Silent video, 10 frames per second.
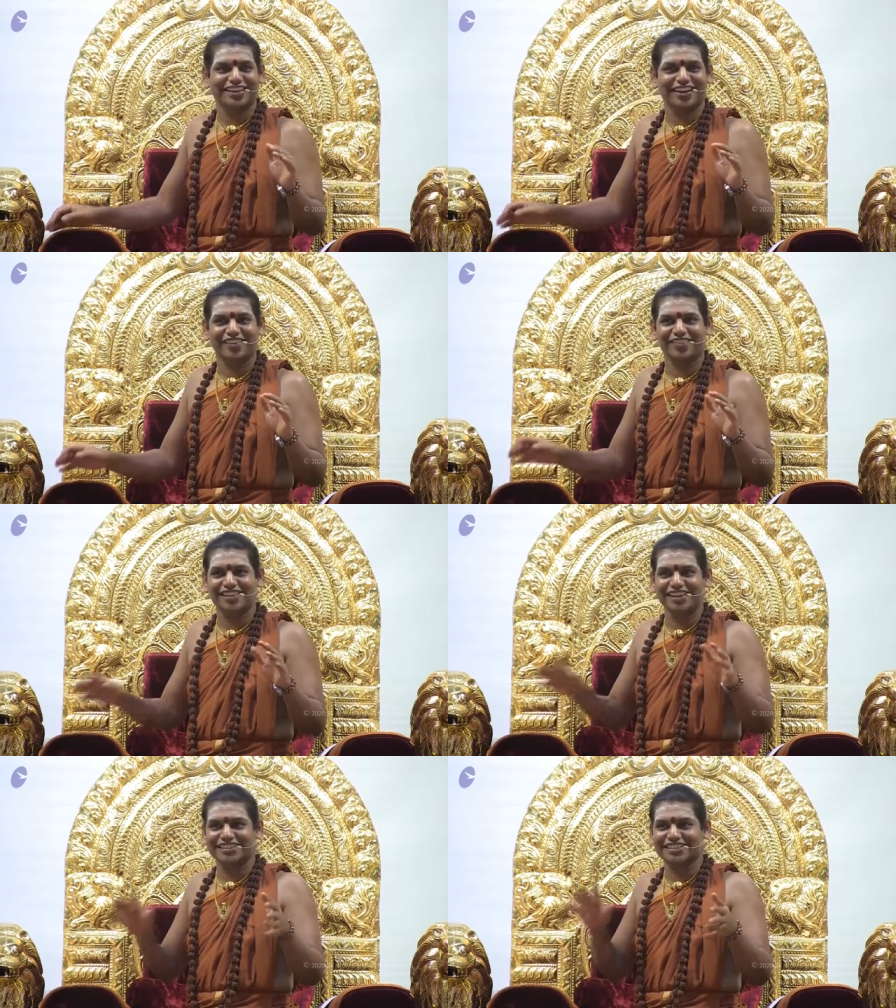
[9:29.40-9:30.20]

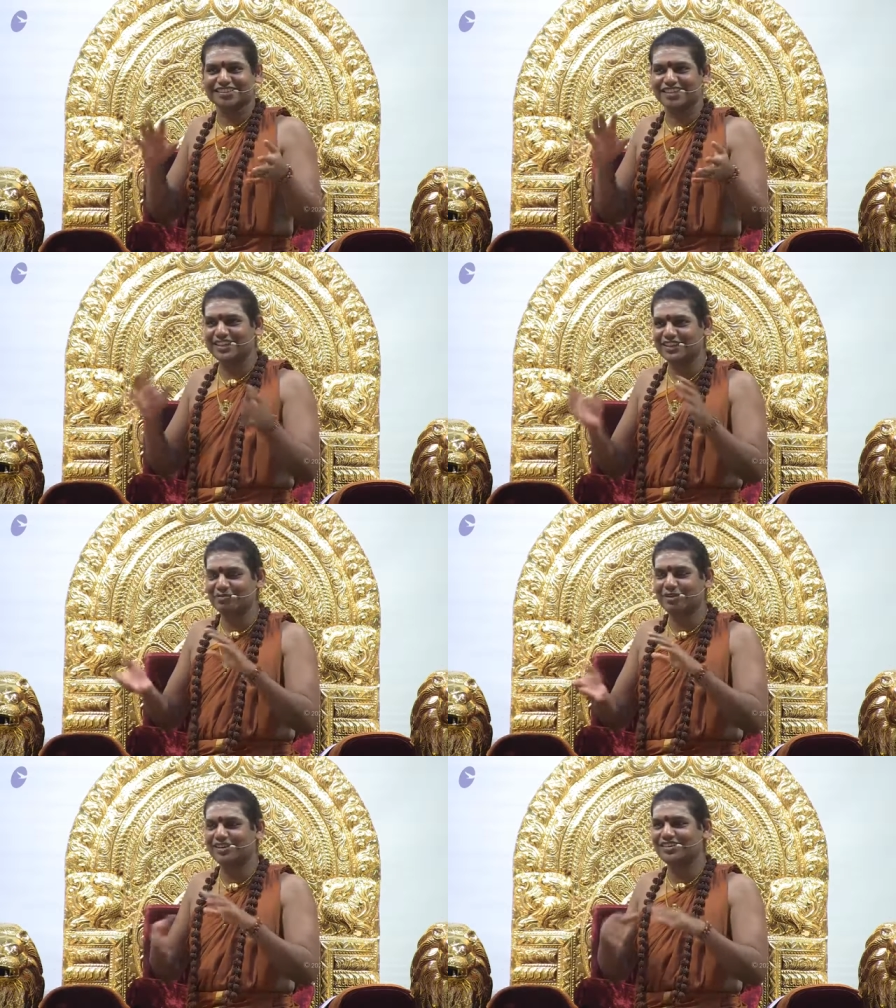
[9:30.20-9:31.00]
Whether it's a
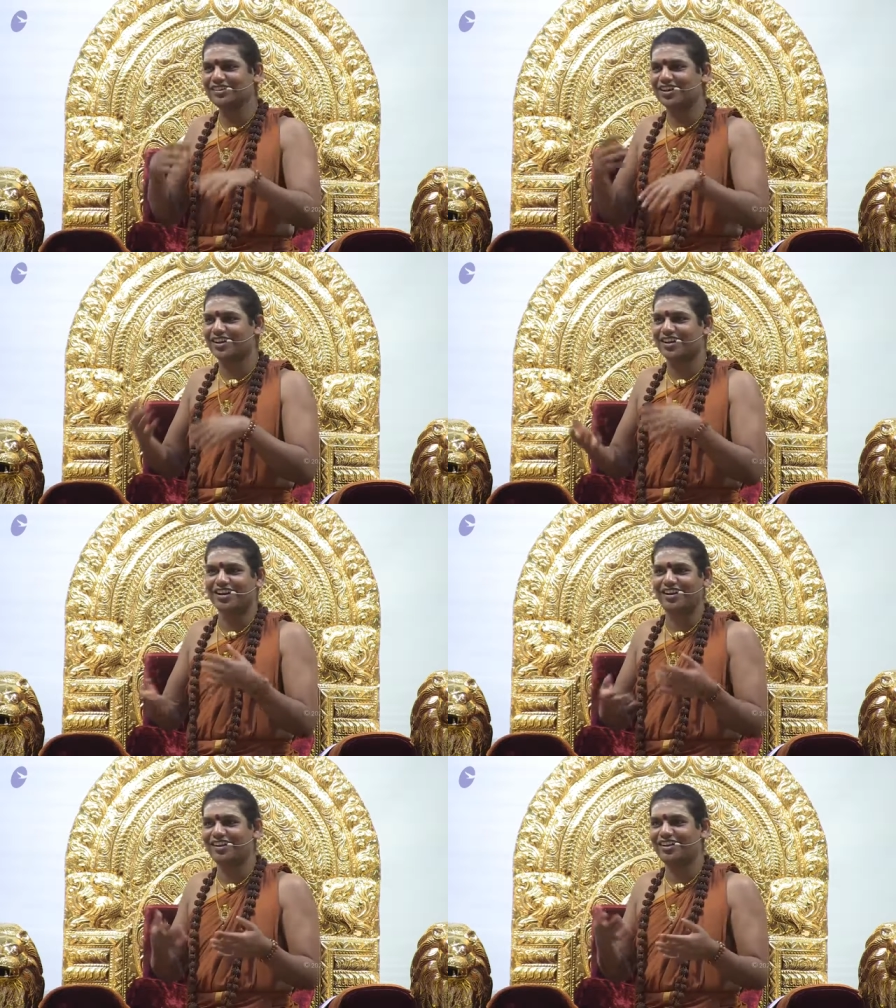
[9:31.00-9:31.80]
sentiment or
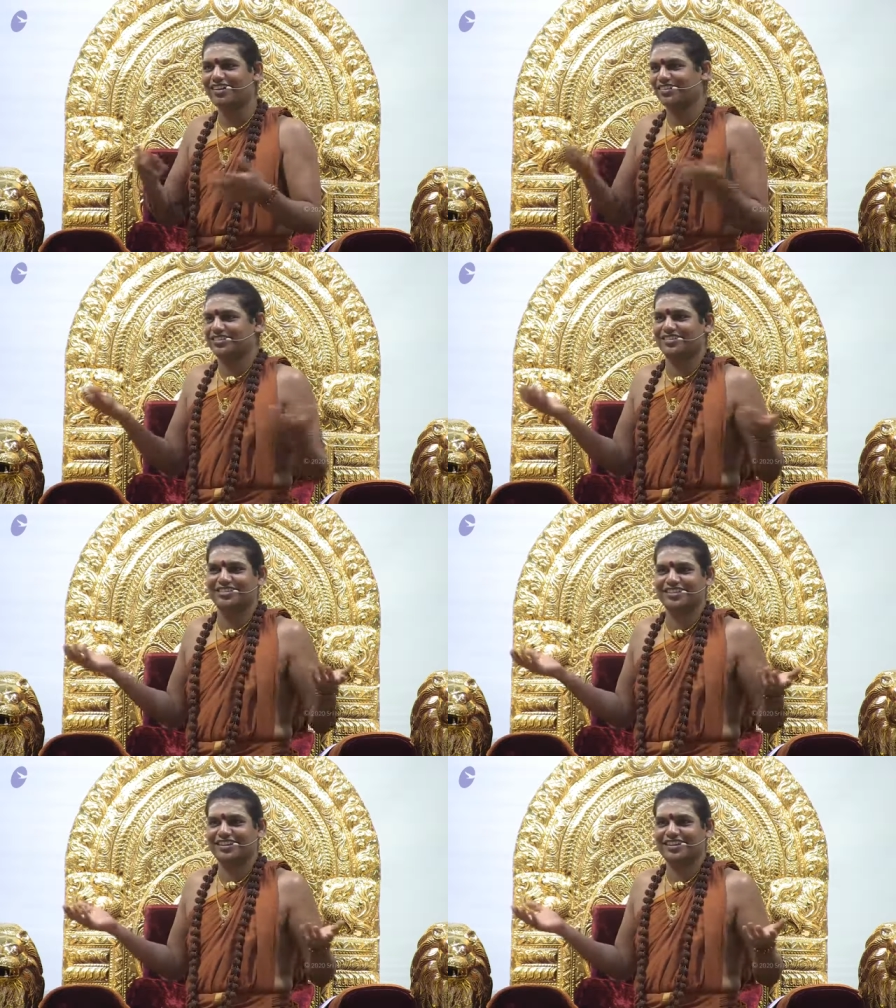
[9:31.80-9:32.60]
not,
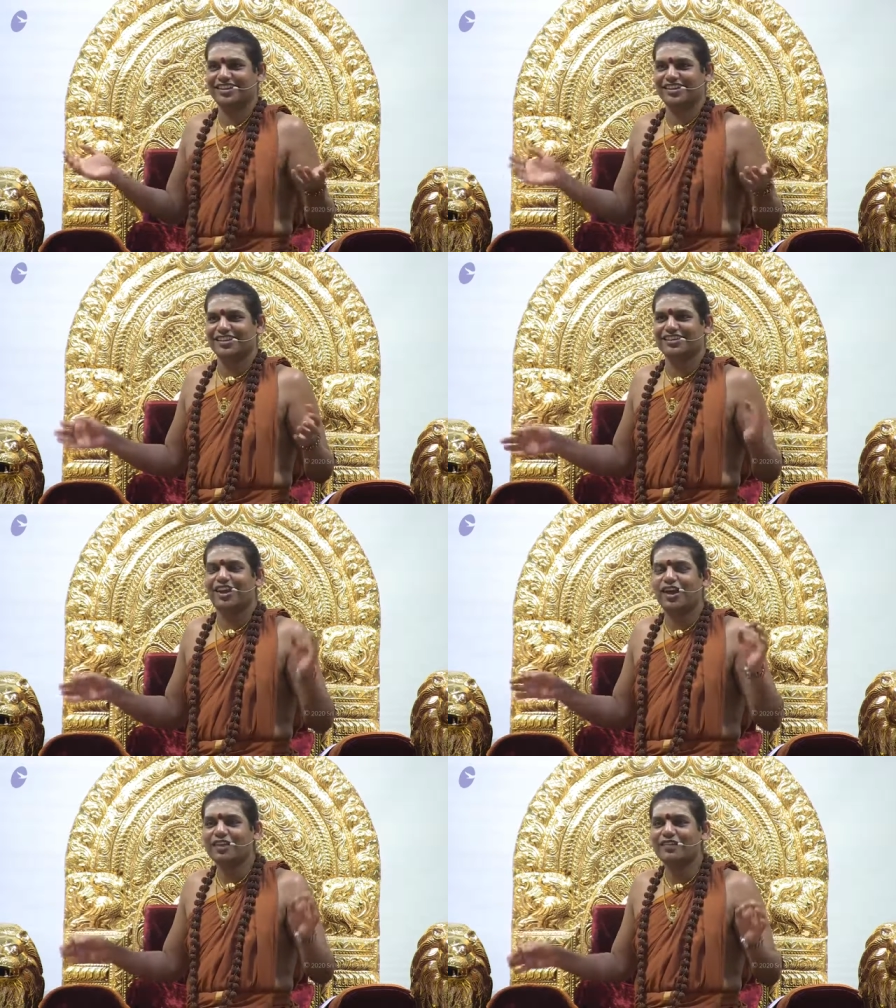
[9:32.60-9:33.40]
they
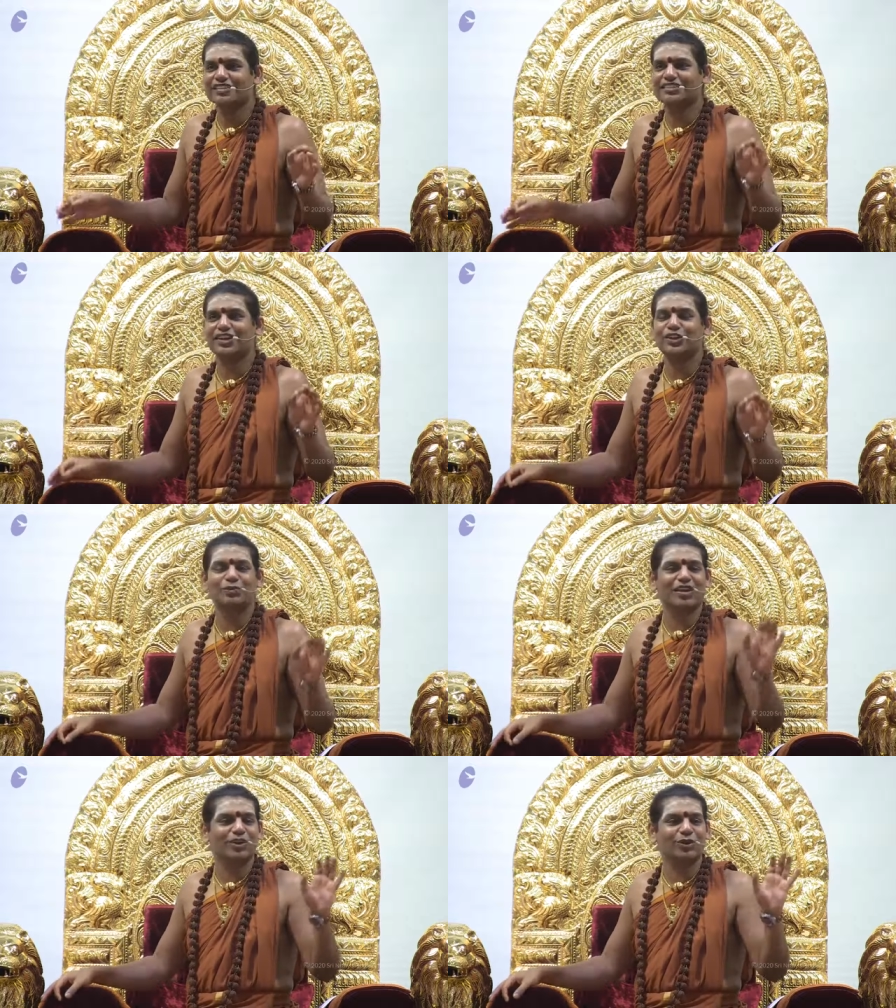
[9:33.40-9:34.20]
always tend to
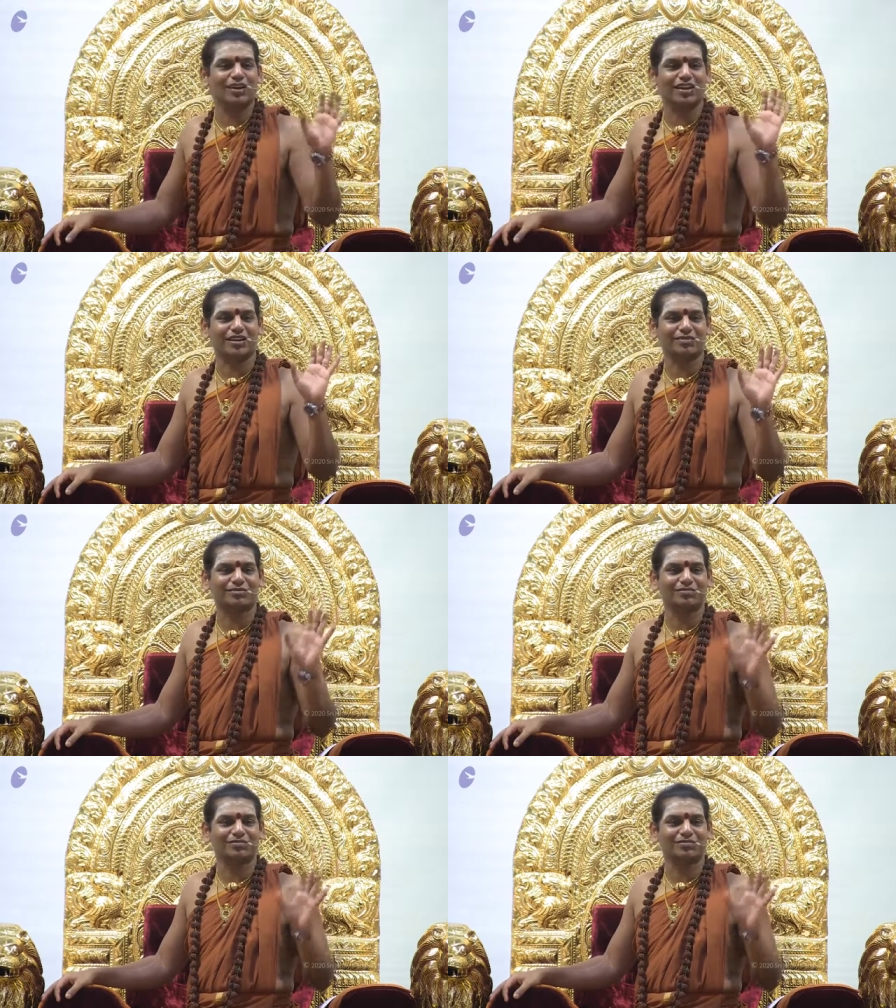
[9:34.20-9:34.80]
buy a new alarm.